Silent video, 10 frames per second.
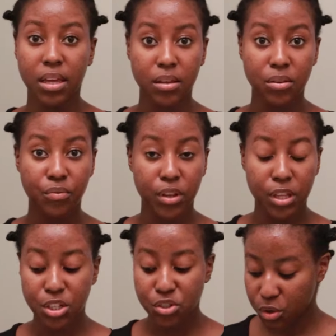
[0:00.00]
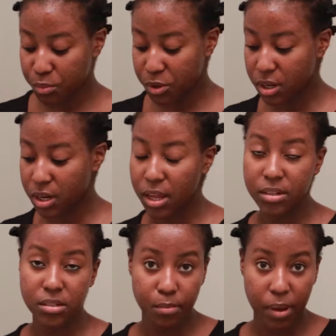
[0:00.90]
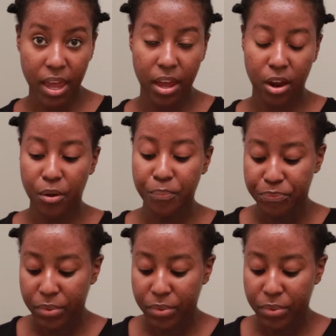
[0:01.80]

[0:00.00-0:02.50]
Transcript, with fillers: is fully distributed into my hair.